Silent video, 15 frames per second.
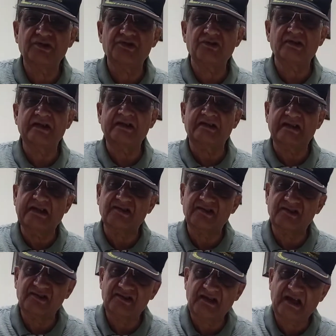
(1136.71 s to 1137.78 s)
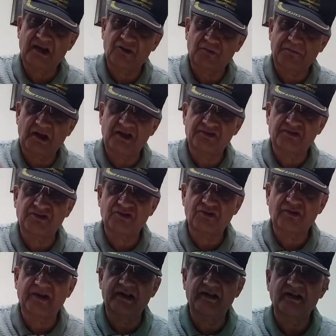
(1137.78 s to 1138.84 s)
he's got an intense desire to pass
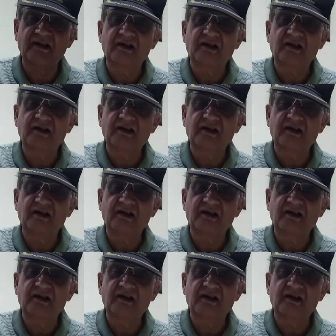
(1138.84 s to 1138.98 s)
urine.